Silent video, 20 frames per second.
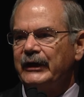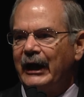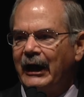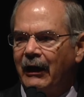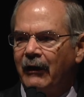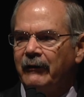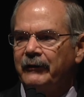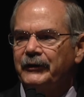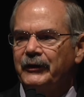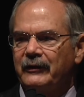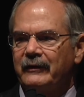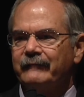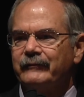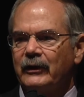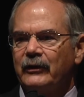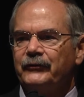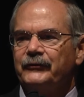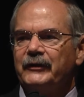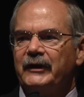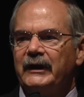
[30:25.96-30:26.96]
our
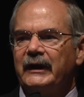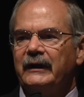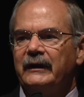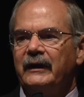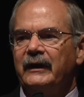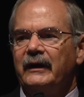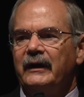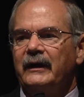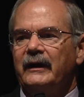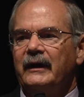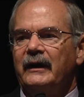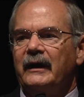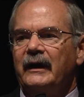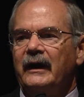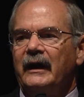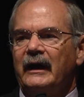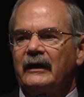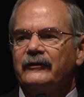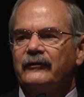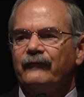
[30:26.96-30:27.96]
university
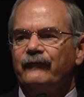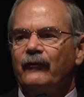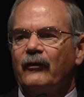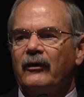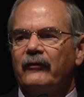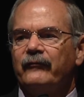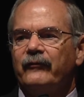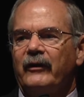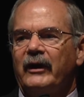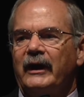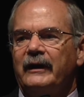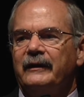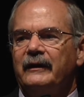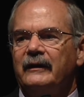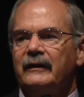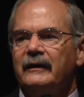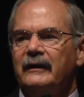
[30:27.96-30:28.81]
at the forefront